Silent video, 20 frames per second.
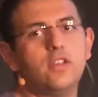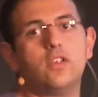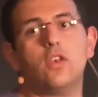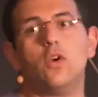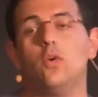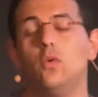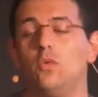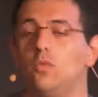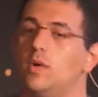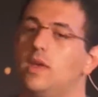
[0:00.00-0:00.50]

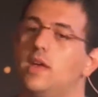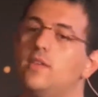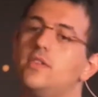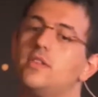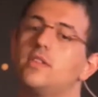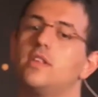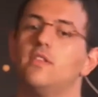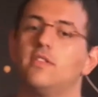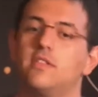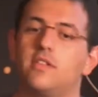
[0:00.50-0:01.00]
so we have the
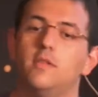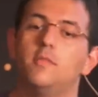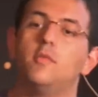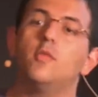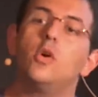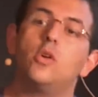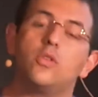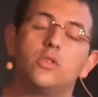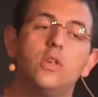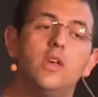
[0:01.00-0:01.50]
server side, but
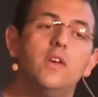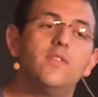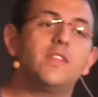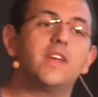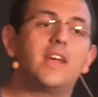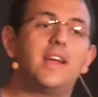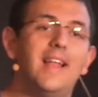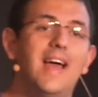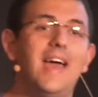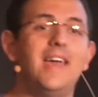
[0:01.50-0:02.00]
we also have the
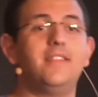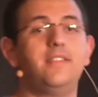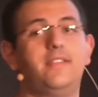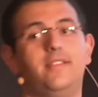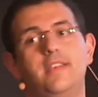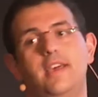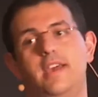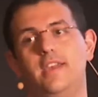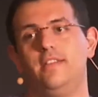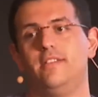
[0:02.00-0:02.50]
client
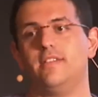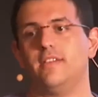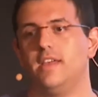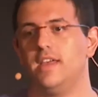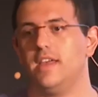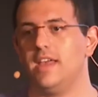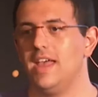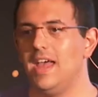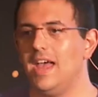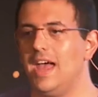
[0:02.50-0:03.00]
side.
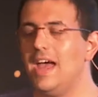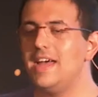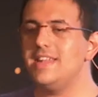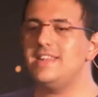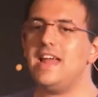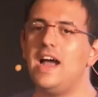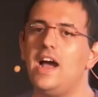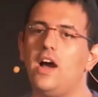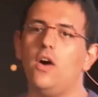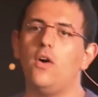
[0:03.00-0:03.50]

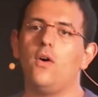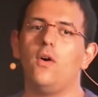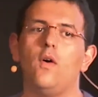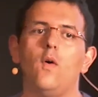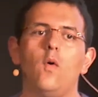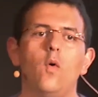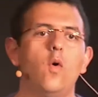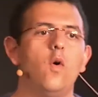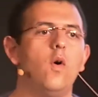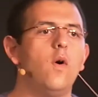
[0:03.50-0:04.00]
Now,
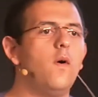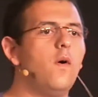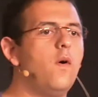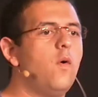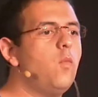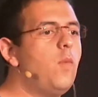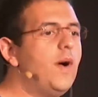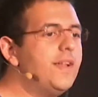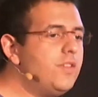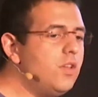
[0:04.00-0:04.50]

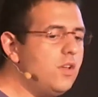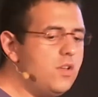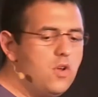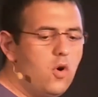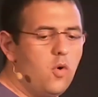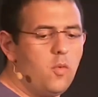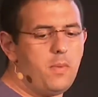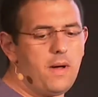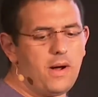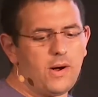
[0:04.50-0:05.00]
what do you
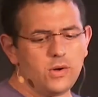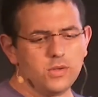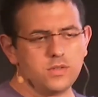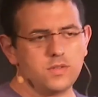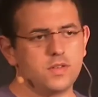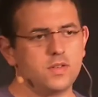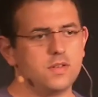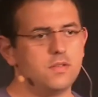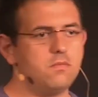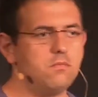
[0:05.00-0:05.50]
know
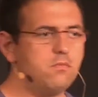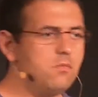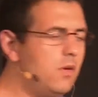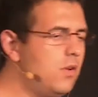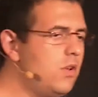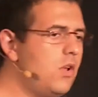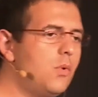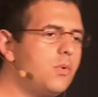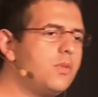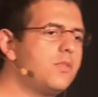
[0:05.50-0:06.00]
about
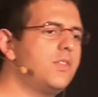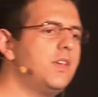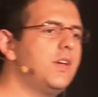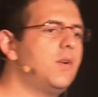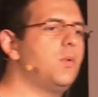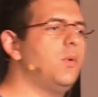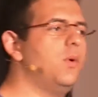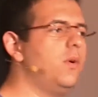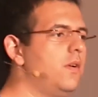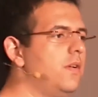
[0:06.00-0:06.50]

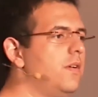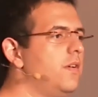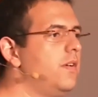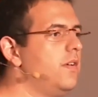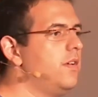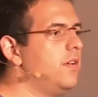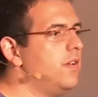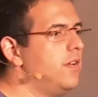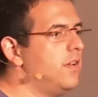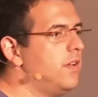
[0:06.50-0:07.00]
NoSQL?
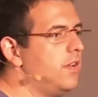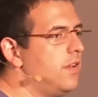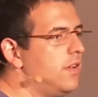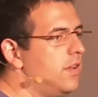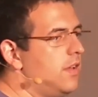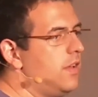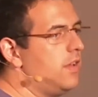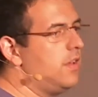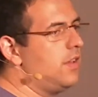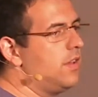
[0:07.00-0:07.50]

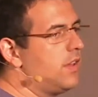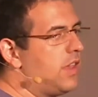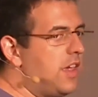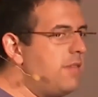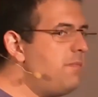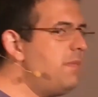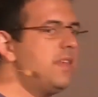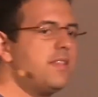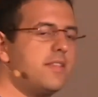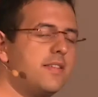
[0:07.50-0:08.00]

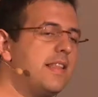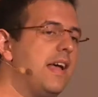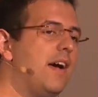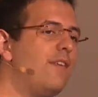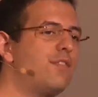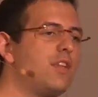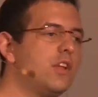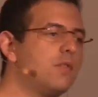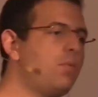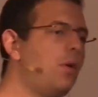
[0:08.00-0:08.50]
Give me
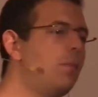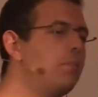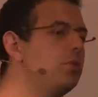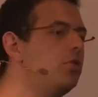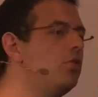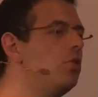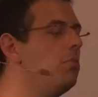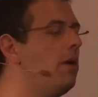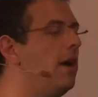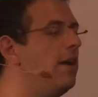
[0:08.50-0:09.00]
stuff that pops
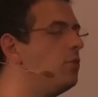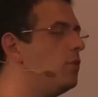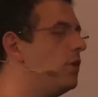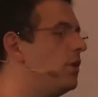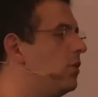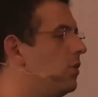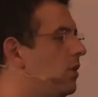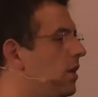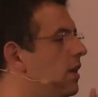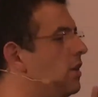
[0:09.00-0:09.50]
to mind when
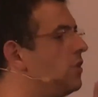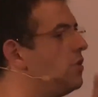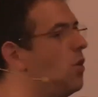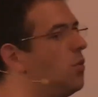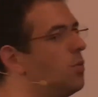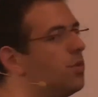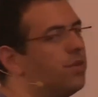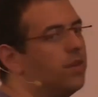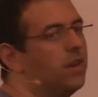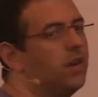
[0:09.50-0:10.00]
you hear
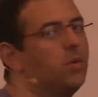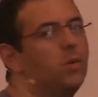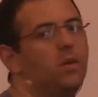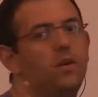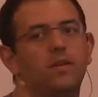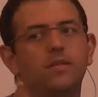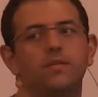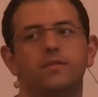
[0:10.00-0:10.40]
NoSQL.